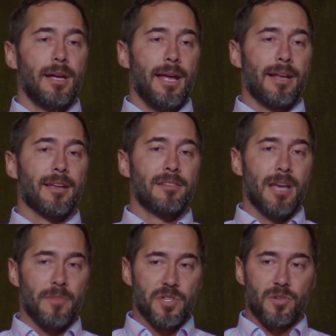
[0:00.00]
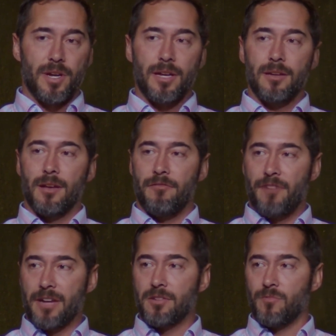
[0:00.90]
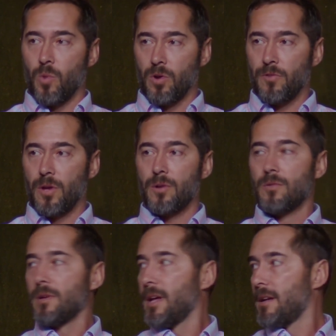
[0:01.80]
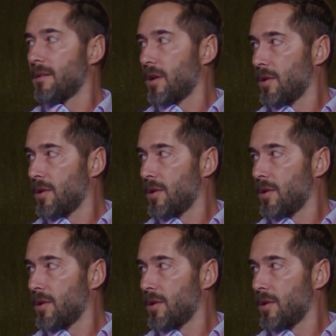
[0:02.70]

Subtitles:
and can demonstrate effective workflow and